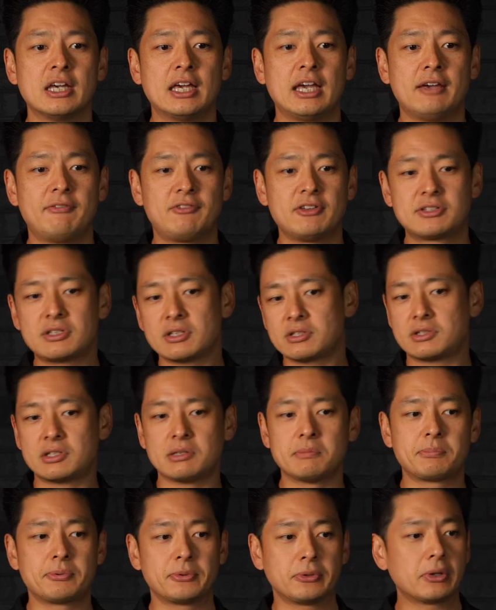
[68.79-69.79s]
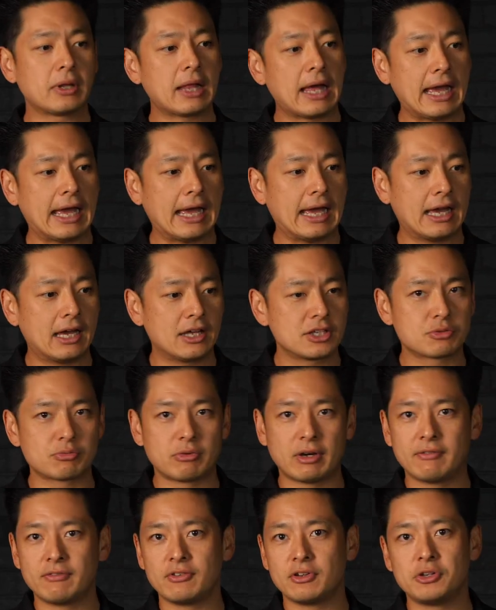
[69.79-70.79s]
If it's as simple as
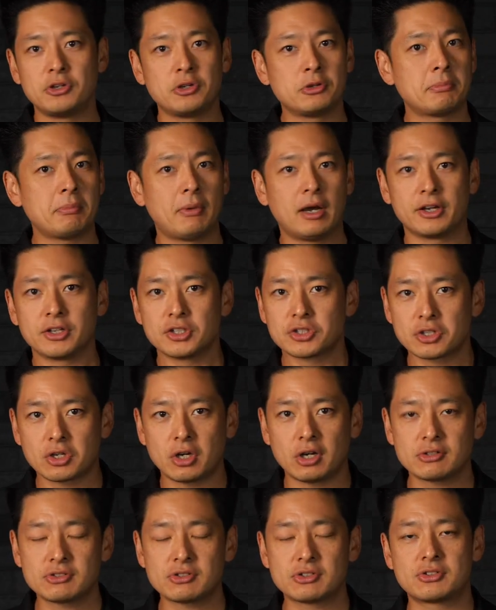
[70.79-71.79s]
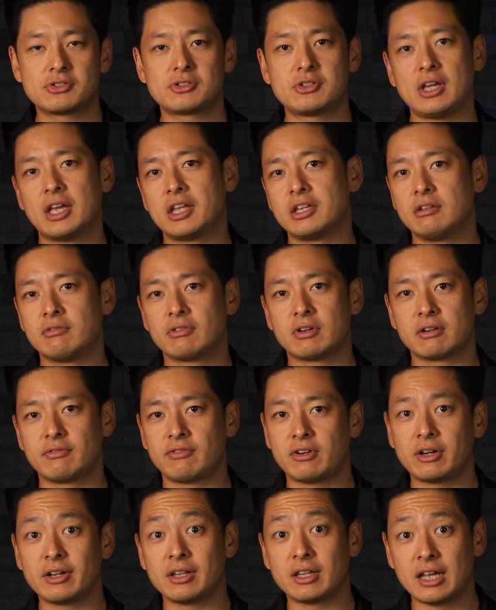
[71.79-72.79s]
revenue minus costs and you've got a
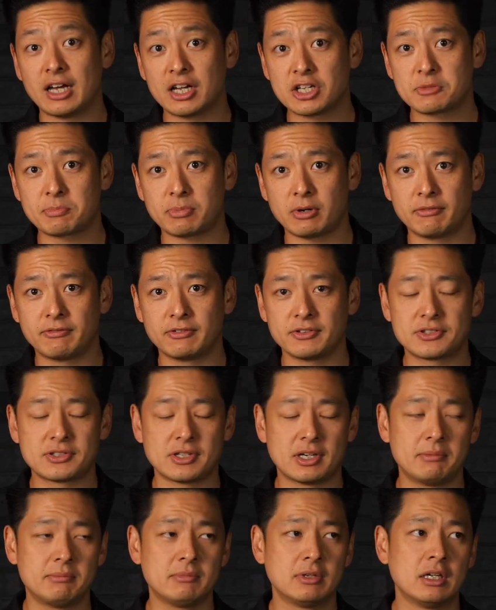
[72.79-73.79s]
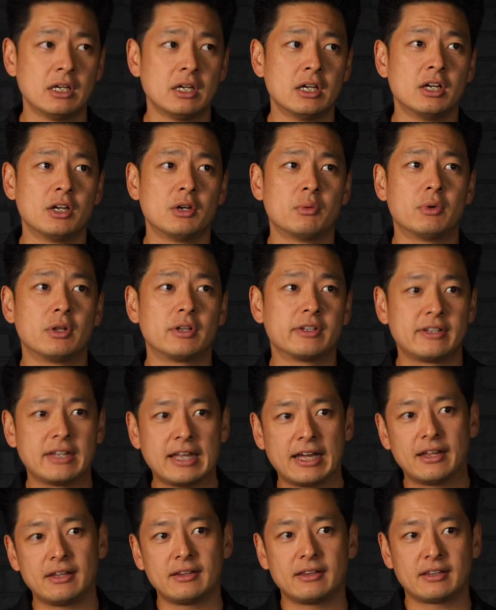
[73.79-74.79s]
very large profit sum, well, in
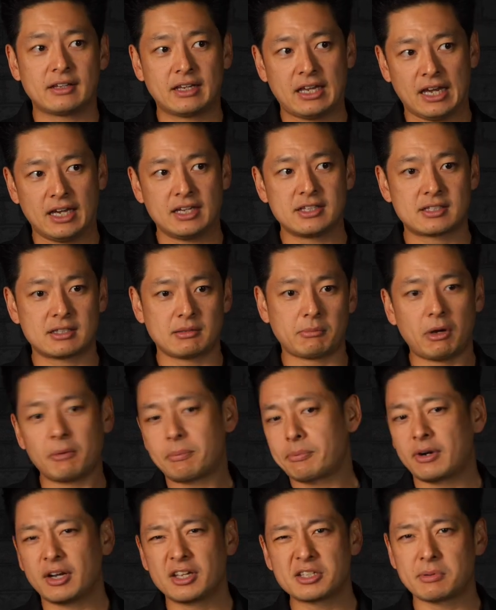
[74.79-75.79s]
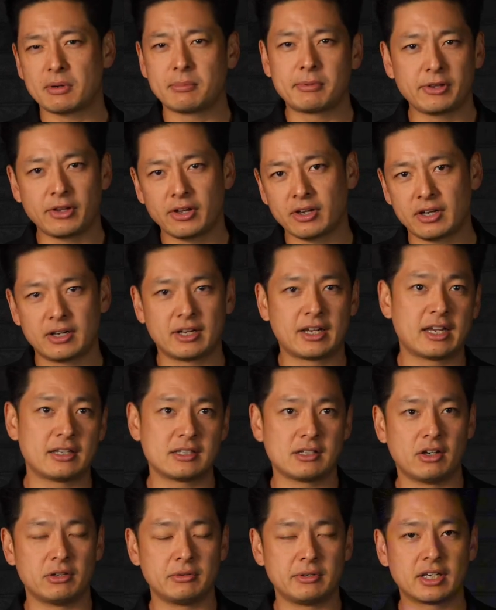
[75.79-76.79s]
that case, the operator is probably
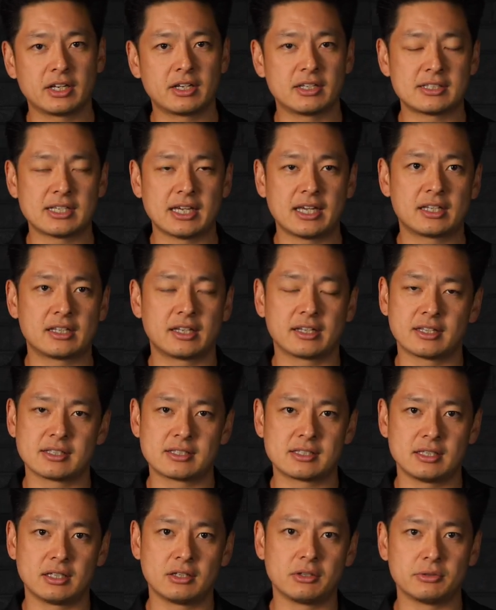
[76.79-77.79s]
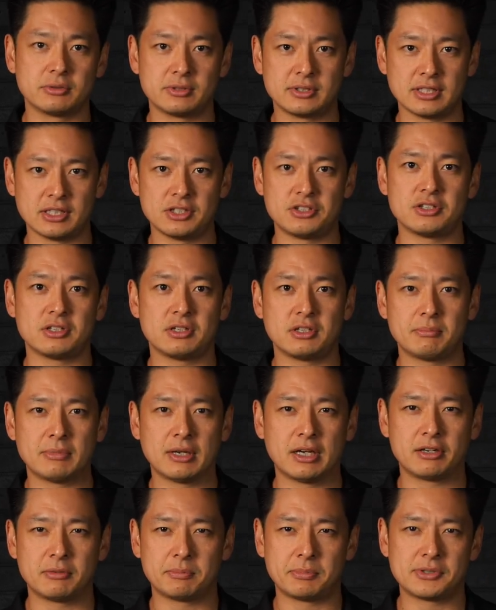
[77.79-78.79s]
only going to take like a single digit
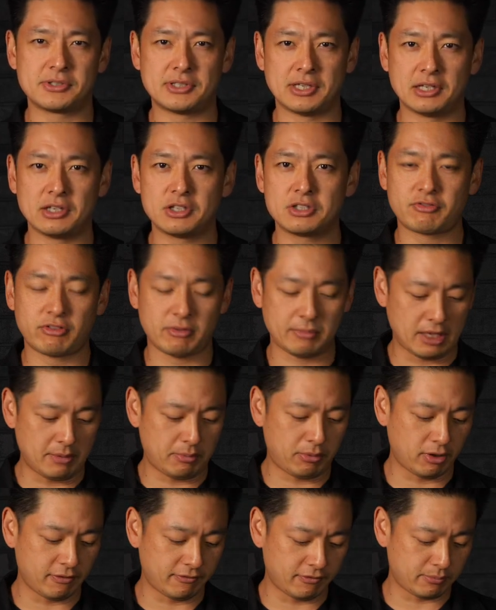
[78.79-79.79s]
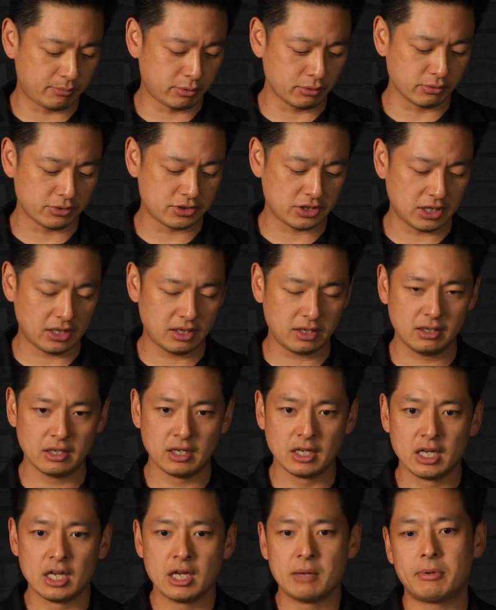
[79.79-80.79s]
amount of percentage from that profit pool share.
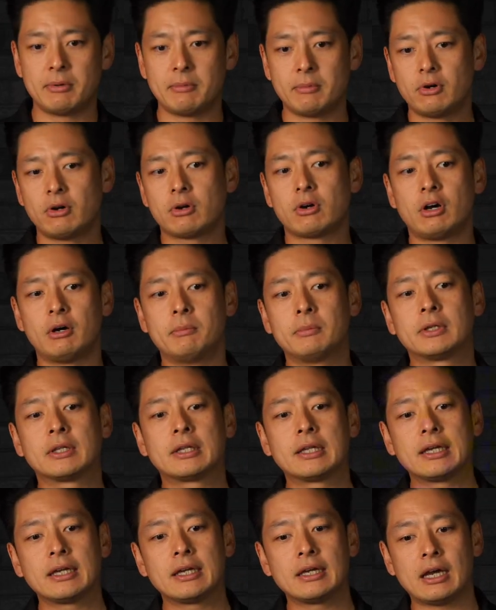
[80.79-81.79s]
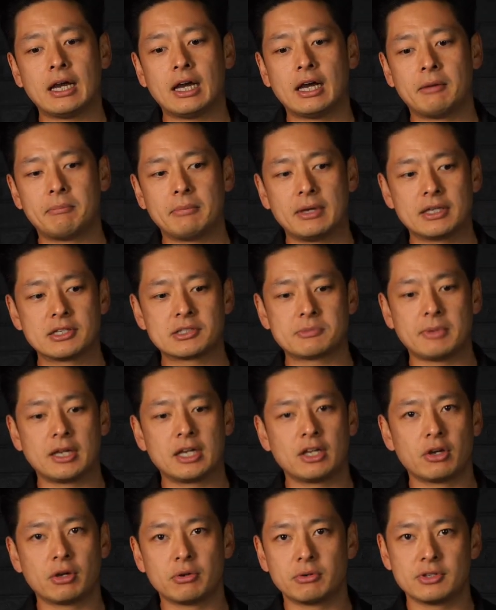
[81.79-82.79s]
But more commonly, as
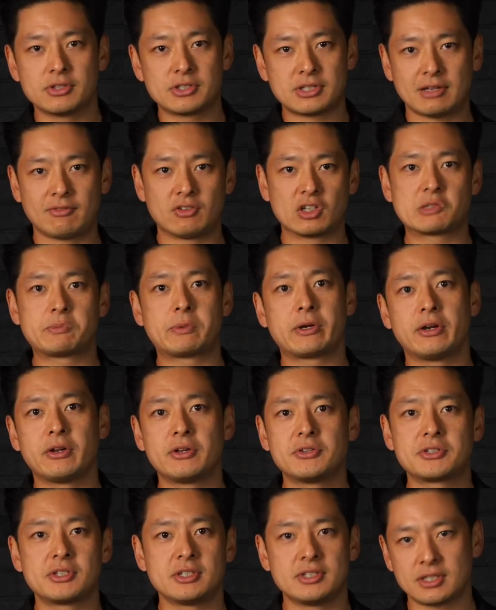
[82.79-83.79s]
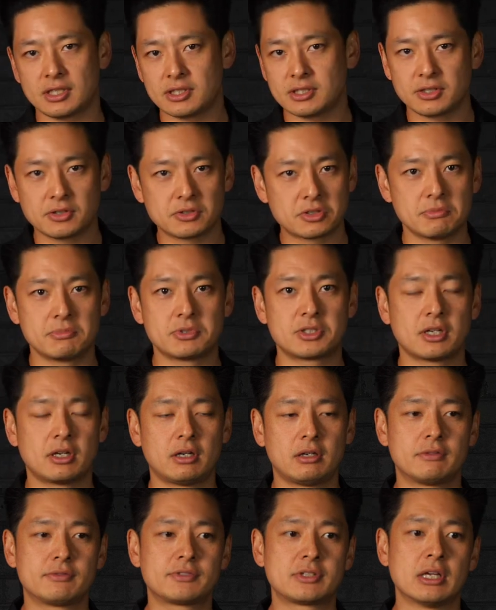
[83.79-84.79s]
many owners have experienced and done deals
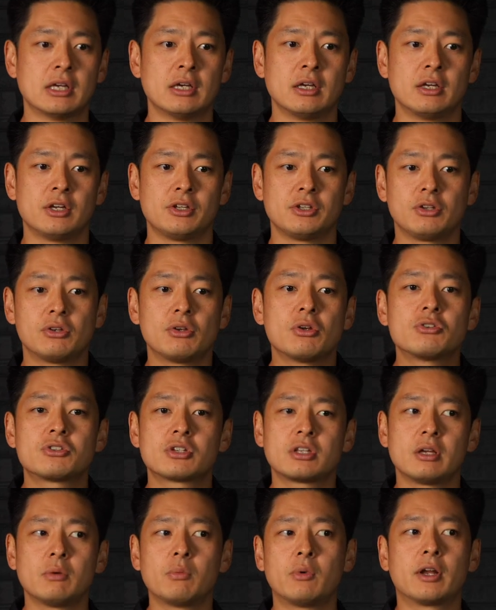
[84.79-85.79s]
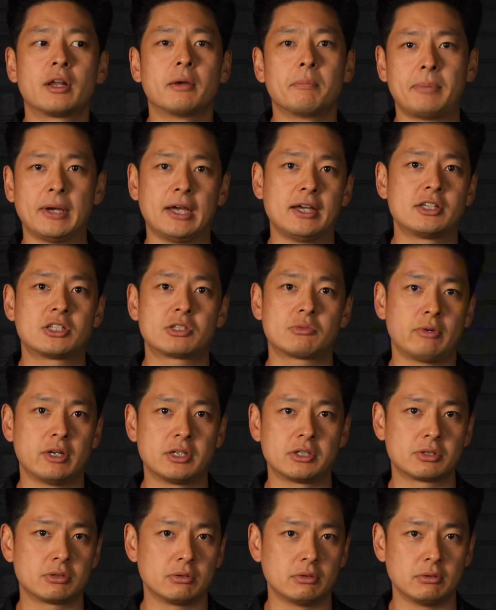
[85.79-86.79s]
themselves, you usually want a base
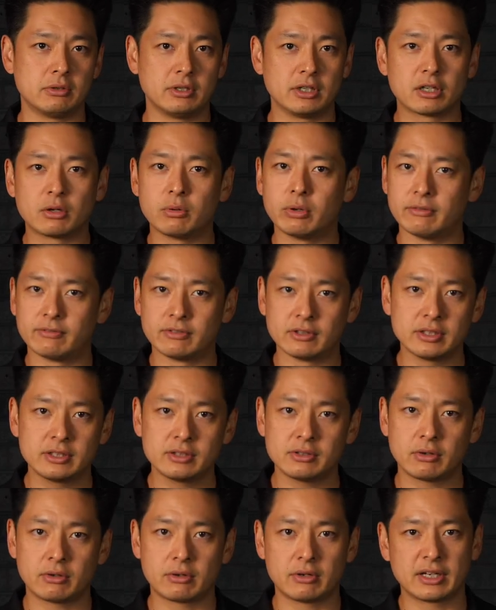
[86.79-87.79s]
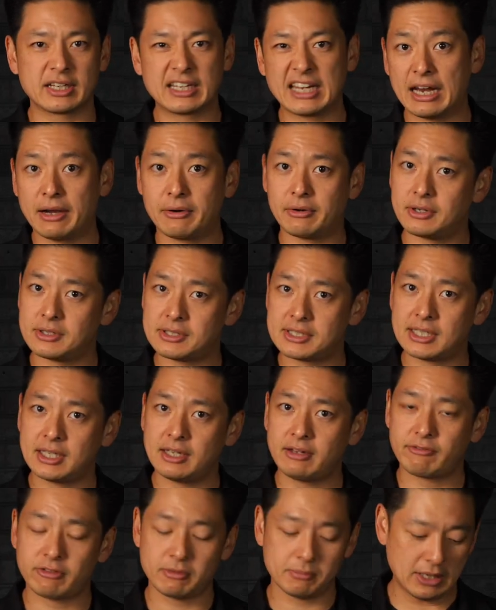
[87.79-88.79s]
rental equivalent or a guarantee
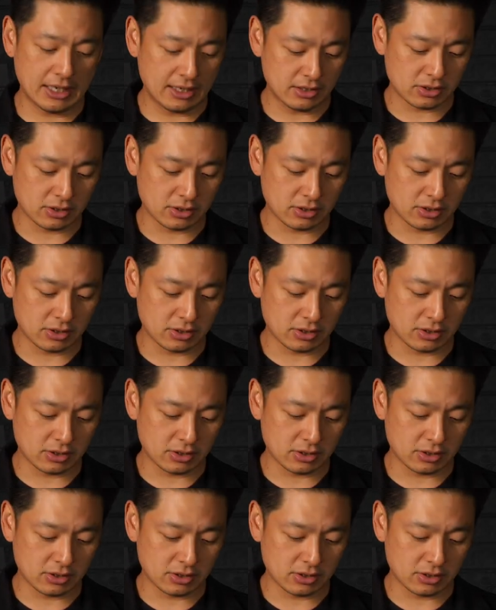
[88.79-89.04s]
from that.